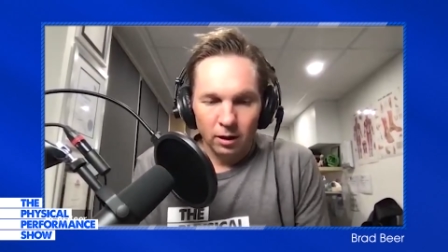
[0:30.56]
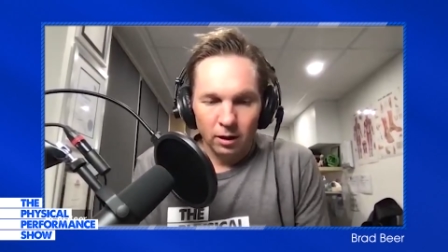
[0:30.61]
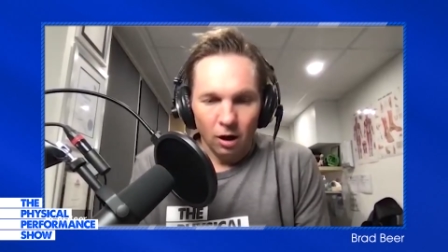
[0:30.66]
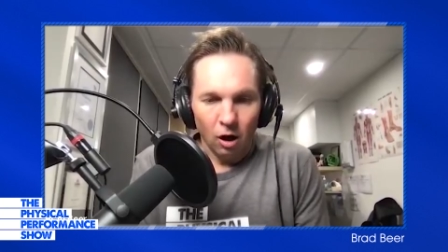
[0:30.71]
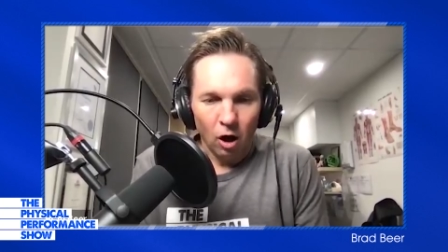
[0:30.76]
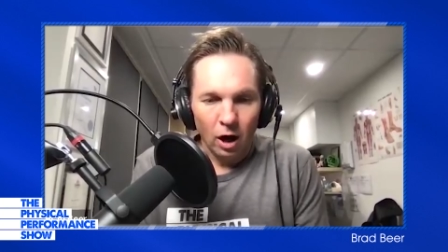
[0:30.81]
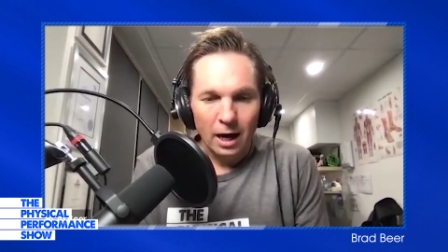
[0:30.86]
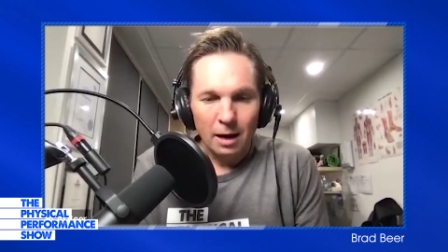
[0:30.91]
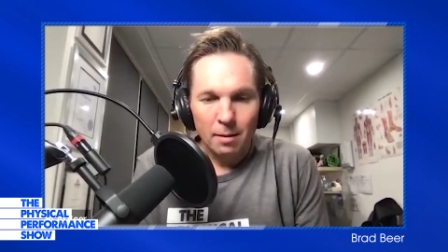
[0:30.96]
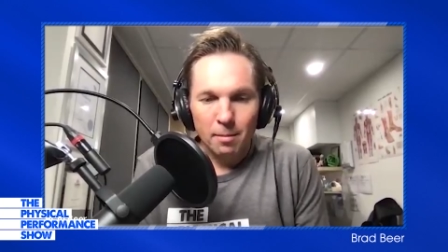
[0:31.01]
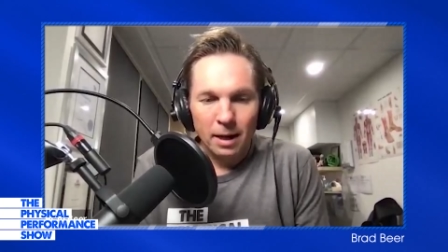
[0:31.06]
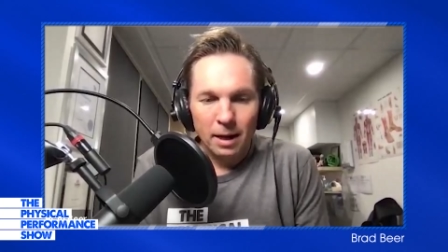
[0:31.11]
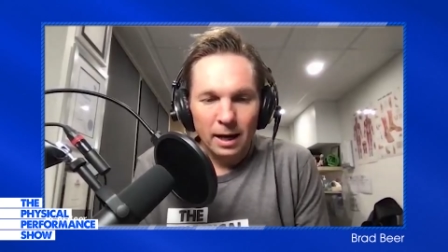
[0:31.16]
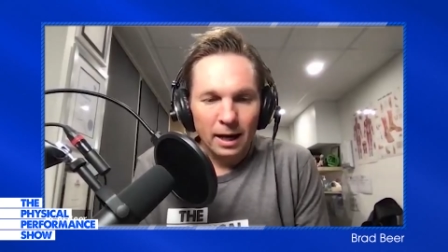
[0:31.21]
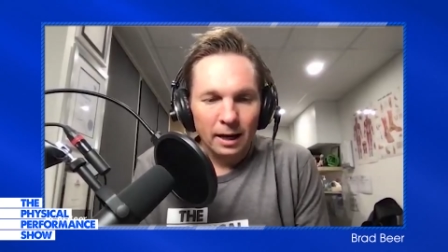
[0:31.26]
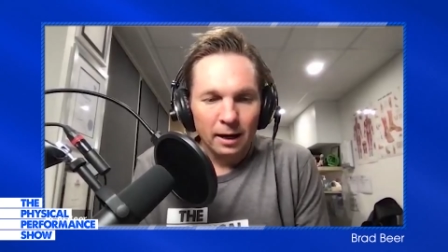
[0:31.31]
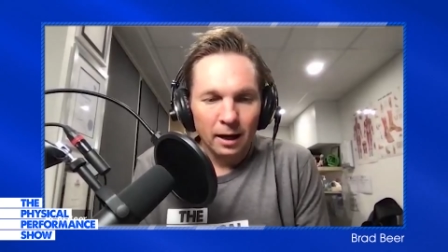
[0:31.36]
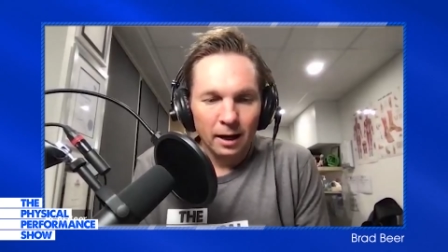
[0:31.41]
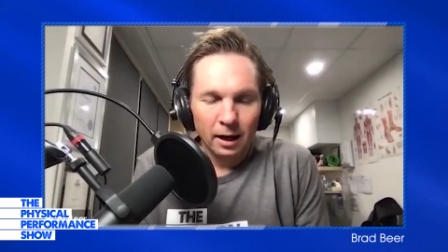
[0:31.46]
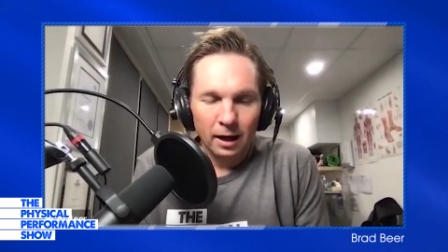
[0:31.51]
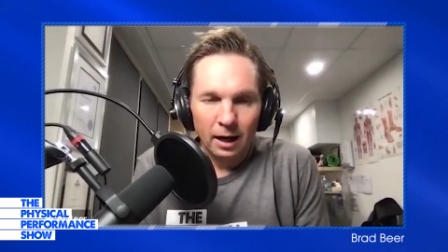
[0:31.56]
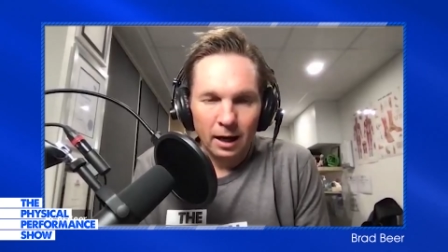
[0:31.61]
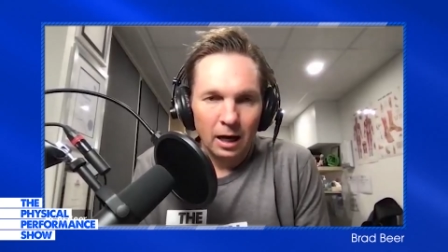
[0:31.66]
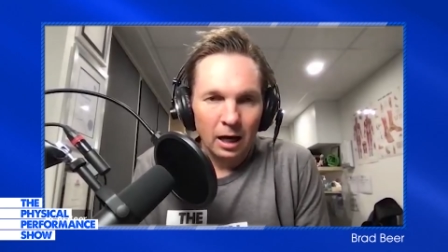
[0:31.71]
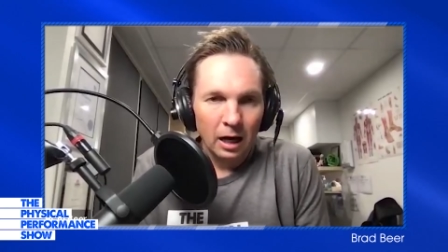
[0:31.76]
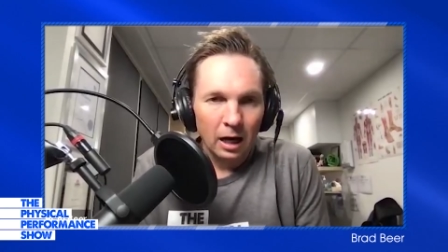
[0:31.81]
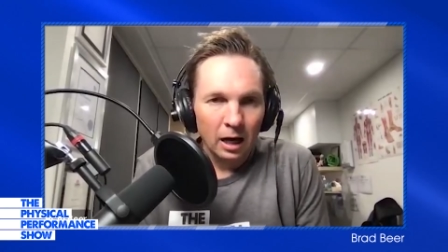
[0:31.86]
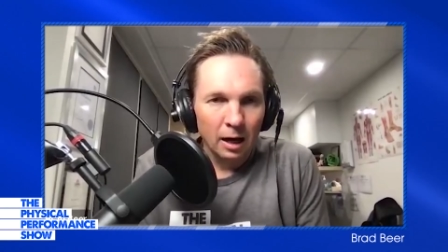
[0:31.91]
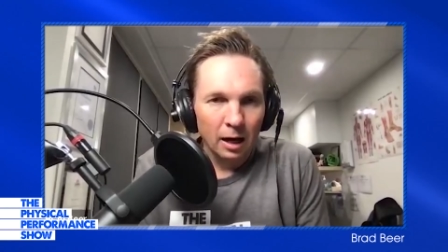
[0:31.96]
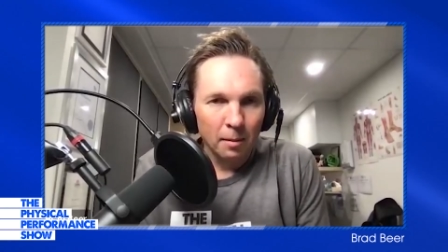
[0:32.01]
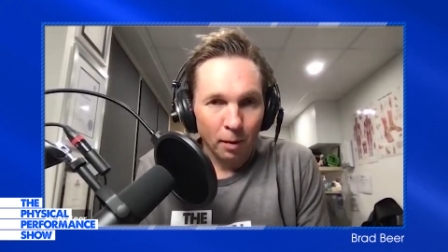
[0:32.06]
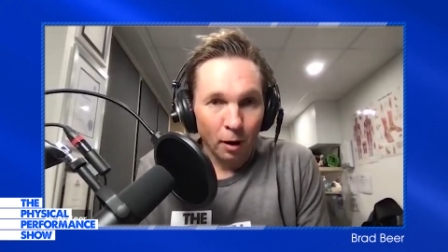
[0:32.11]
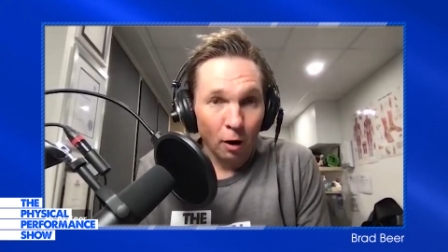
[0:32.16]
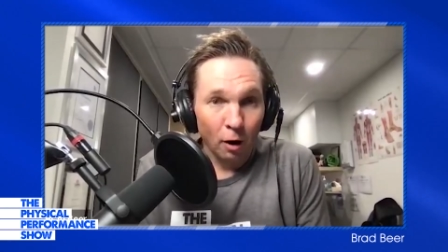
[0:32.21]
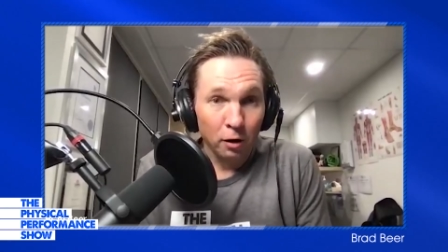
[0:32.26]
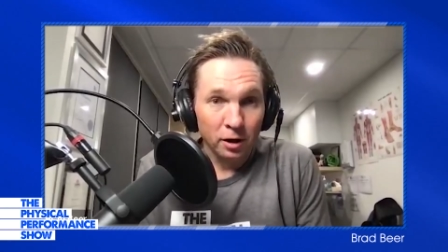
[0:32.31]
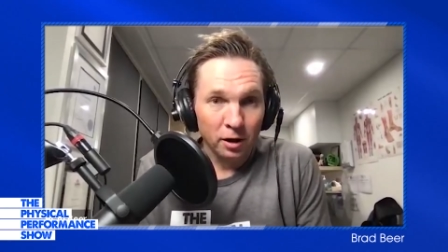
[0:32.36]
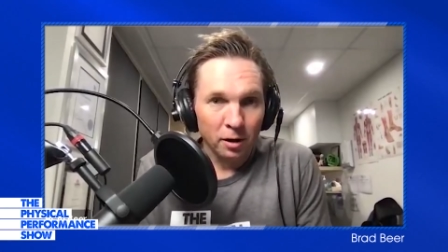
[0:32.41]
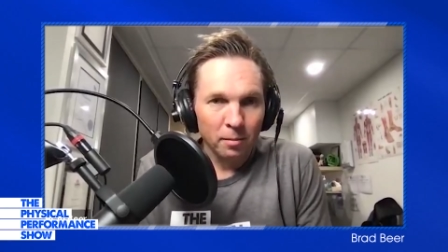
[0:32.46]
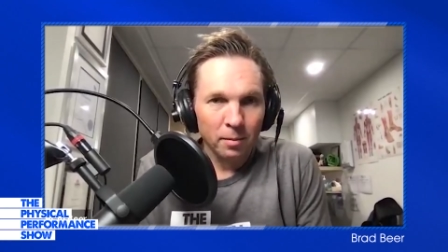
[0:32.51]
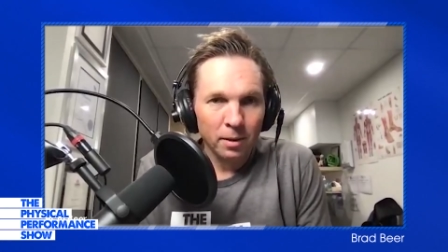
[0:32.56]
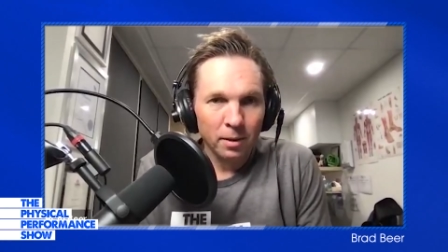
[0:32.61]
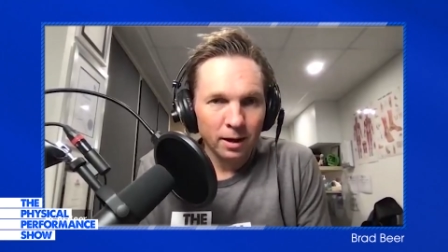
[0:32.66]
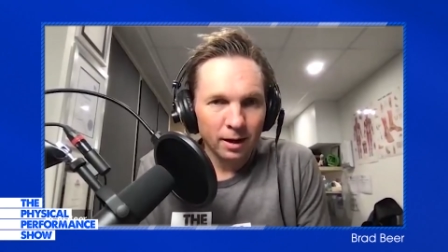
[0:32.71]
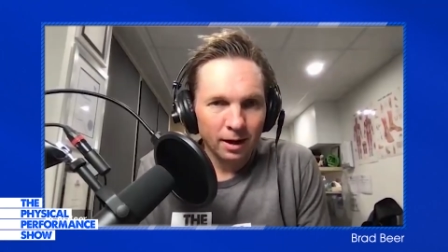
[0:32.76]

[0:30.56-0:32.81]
Ironman podium